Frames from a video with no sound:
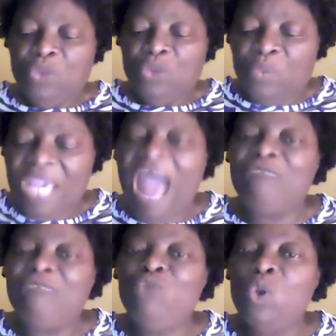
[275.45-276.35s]
We
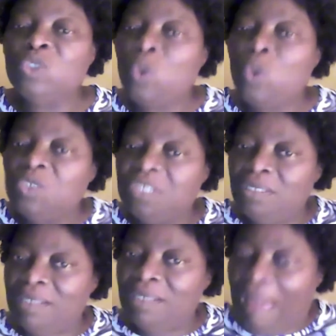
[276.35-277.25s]
have no social
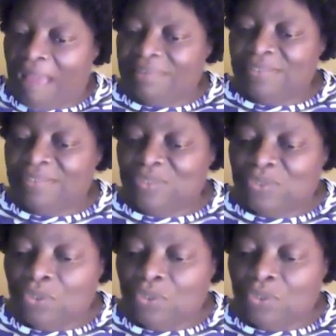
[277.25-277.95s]
class.